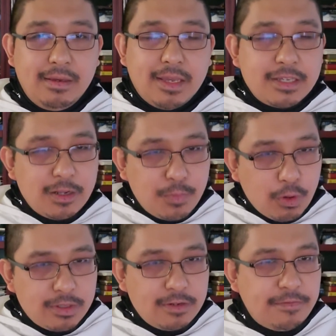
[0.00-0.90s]
It's an
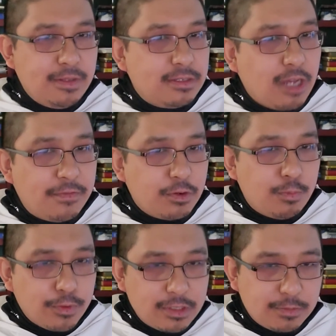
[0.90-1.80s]
important philosophical
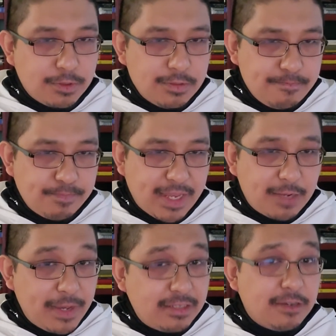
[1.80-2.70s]
principle and
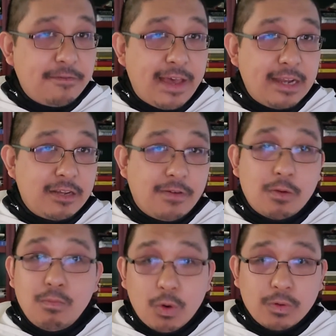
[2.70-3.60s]
a basic fact of our
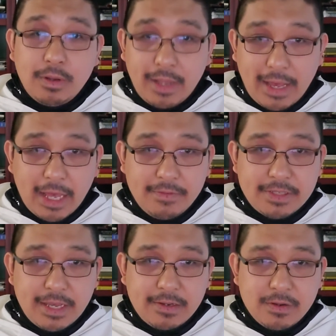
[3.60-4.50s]
moral lives
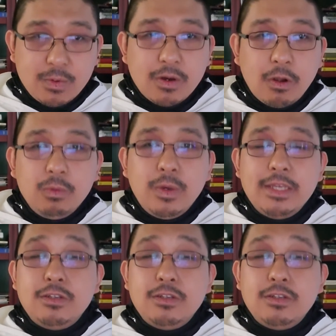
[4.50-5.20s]
that we always